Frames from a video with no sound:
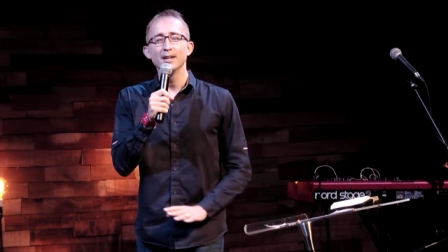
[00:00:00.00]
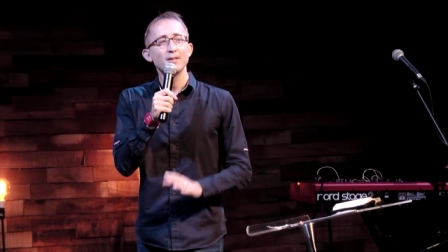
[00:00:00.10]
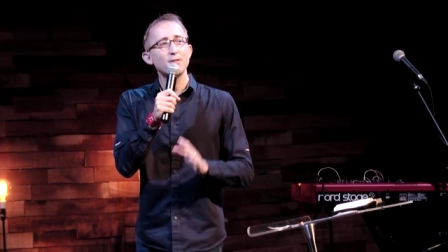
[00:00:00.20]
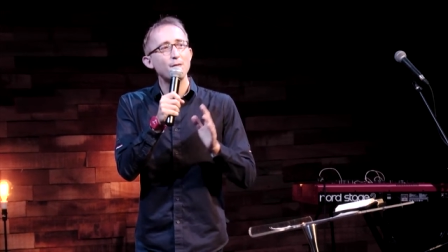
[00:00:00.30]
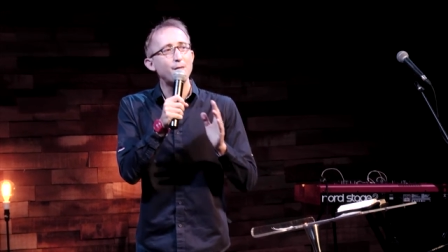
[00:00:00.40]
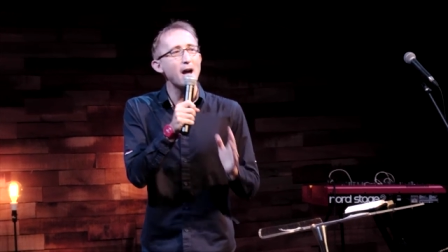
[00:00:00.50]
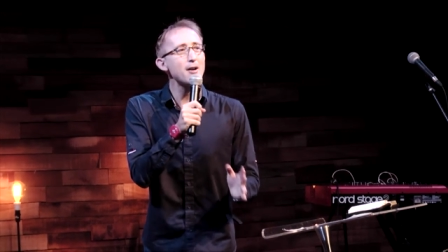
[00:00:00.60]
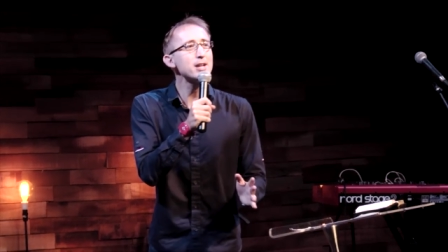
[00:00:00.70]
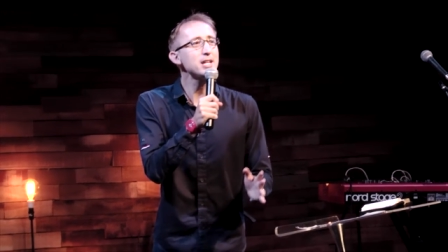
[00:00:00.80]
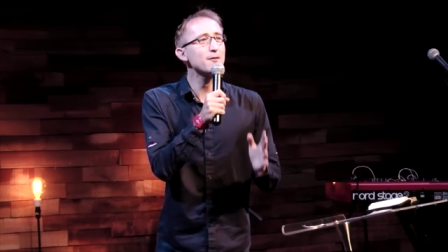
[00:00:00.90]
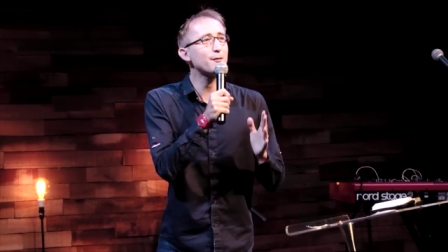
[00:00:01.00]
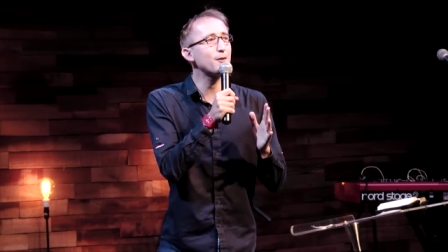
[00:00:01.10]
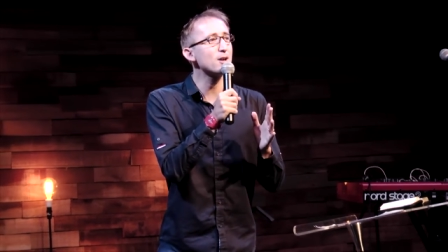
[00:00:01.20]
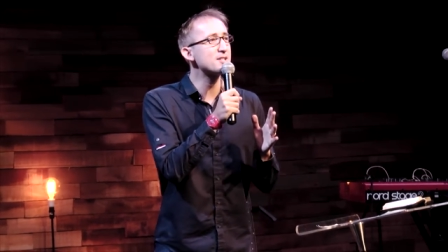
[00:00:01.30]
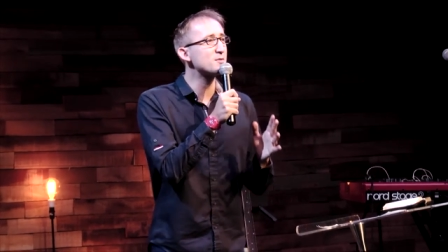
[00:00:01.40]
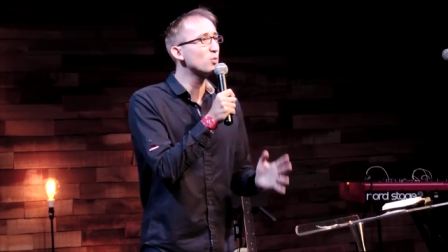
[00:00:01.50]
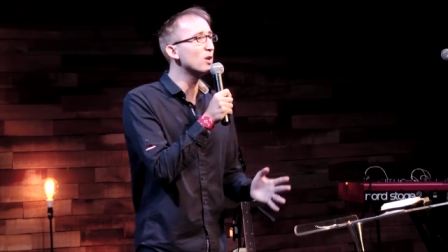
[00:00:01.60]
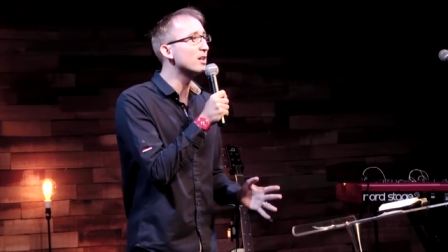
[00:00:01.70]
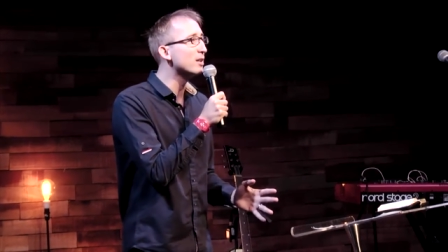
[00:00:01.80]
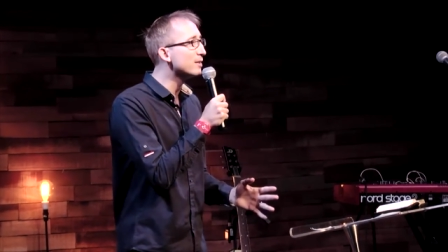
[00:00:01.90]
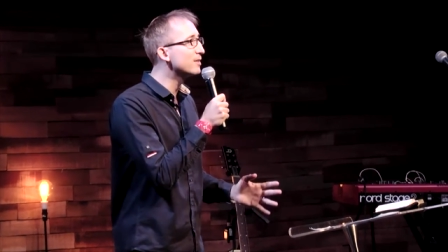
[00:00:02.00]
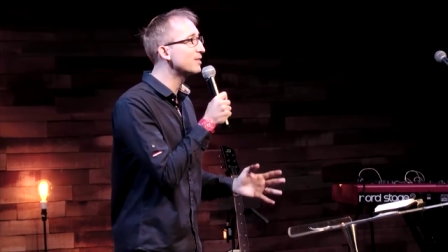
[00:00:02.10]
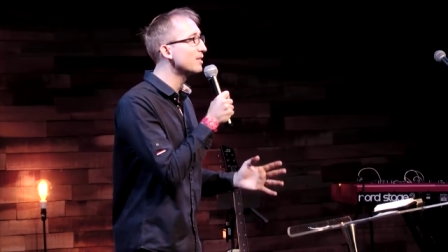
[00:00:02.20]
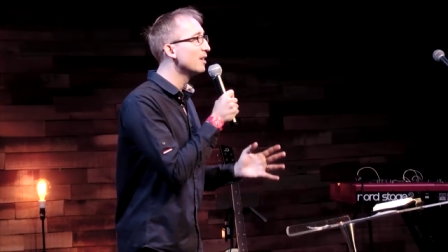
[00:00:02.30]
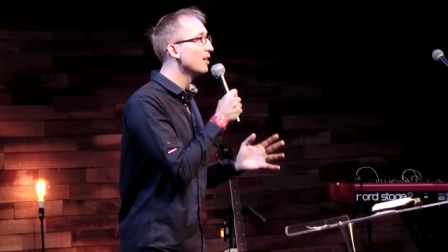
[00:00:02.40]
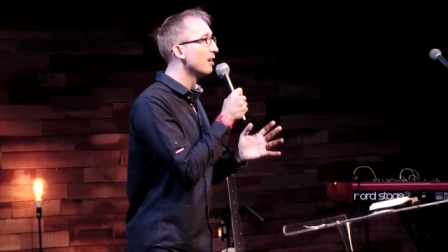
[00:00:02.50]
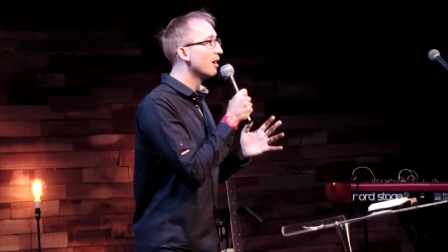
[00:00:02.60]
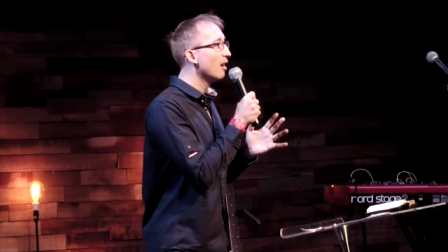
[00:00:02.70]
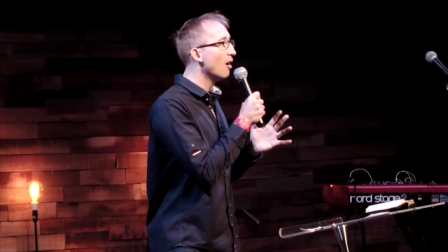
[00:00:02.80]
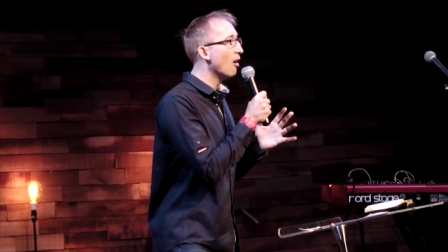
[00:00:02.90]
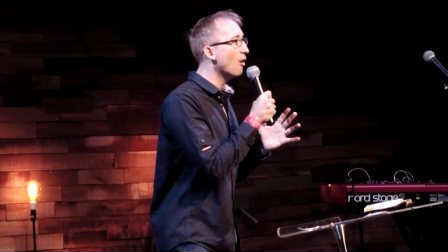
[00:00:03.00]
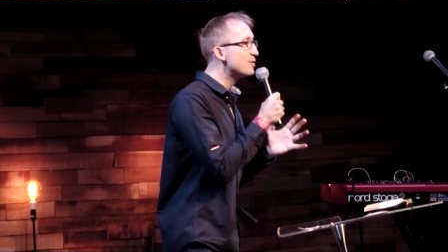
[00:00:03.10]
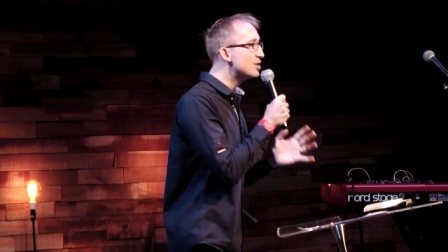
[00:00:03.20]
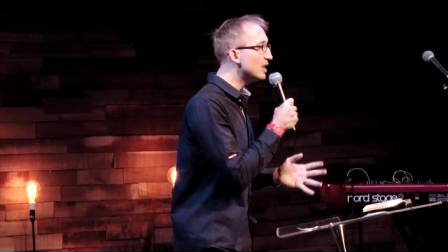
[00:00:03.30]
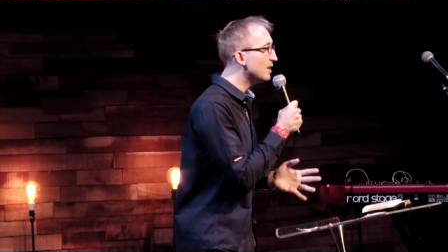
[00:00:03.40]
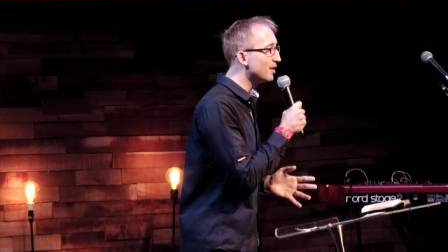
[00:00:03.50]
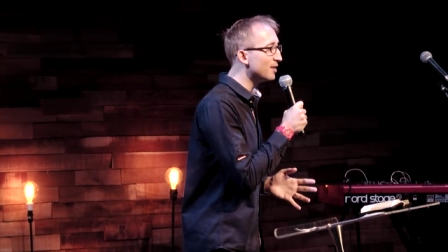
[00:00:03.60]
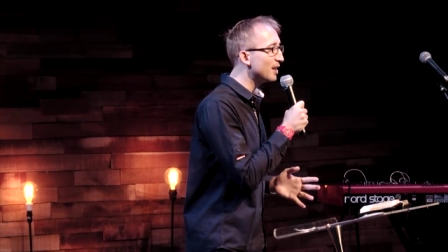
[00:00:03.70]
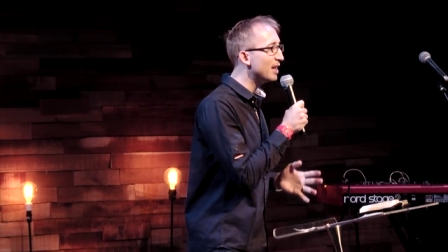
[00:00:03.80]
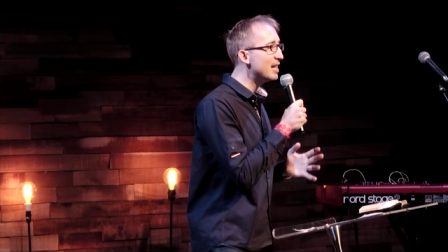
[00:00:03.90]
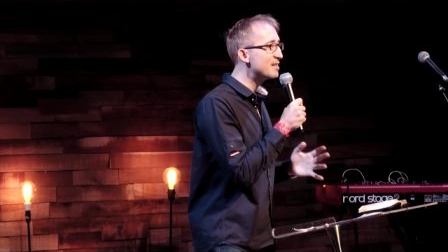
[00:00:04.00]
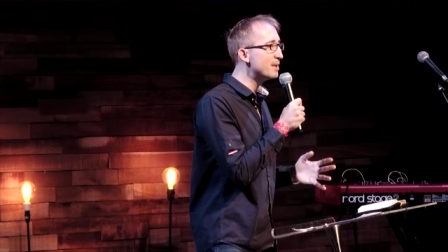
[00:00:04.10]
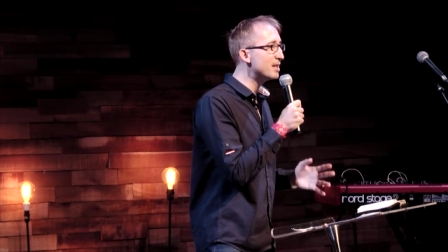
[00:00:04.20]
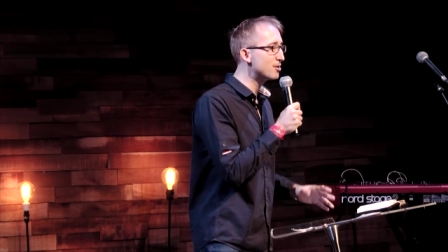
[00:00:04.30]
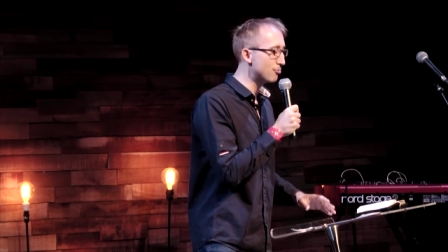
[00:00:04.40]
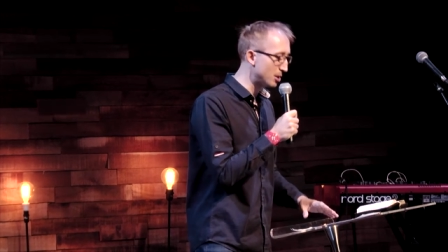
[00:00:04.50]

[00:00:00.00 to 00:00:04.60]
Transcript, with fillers: The very first words of Jesus in his ministry